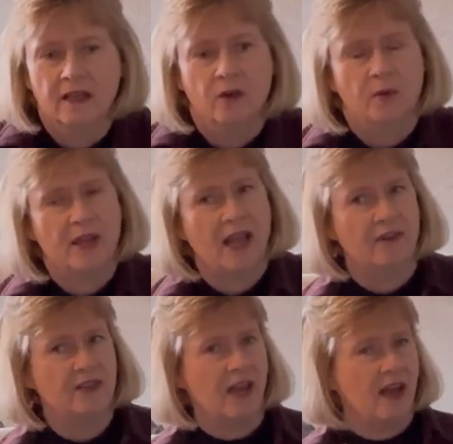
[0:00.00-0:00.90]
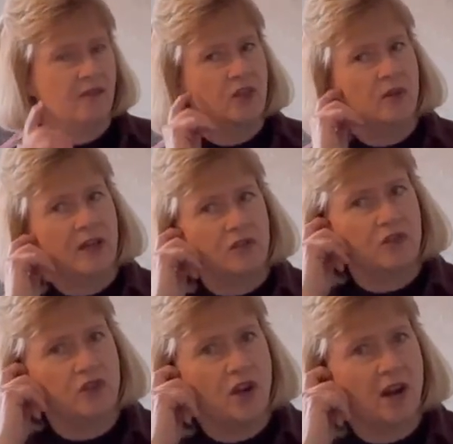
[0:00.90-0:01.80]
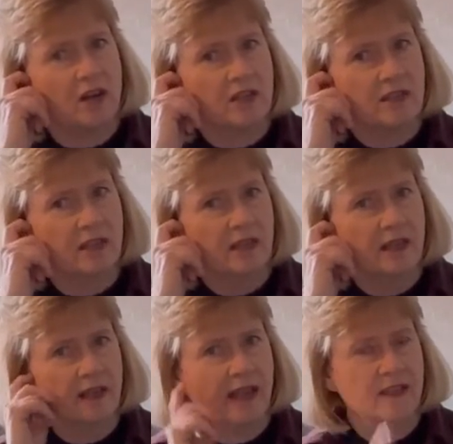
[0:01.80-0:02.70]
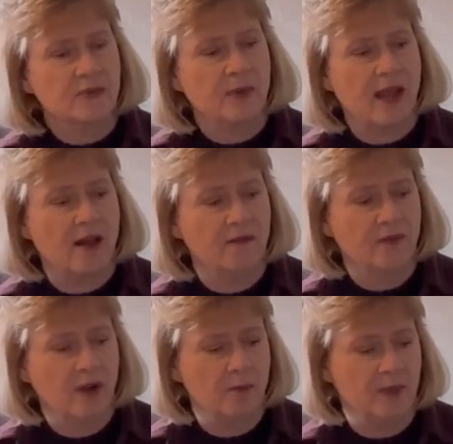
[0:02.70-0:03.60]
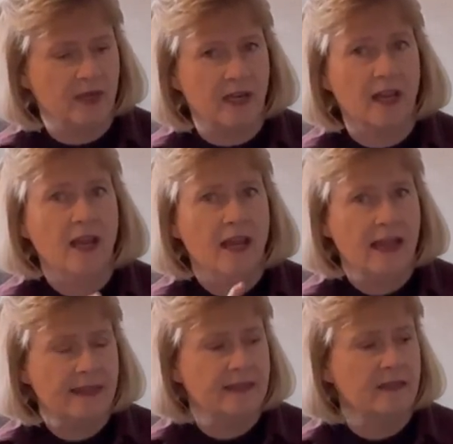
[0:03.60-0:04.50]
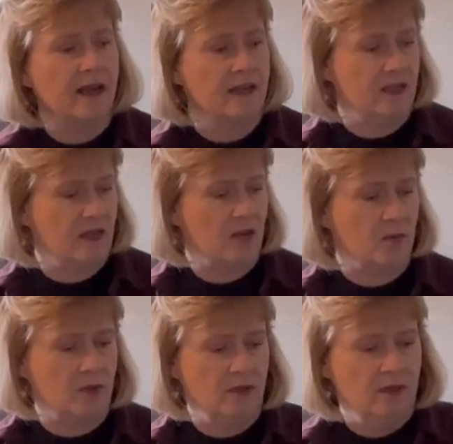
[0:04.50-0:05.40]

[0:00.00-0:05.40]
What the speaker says: we have to have 2 extra chairs in case we have company at the dining table.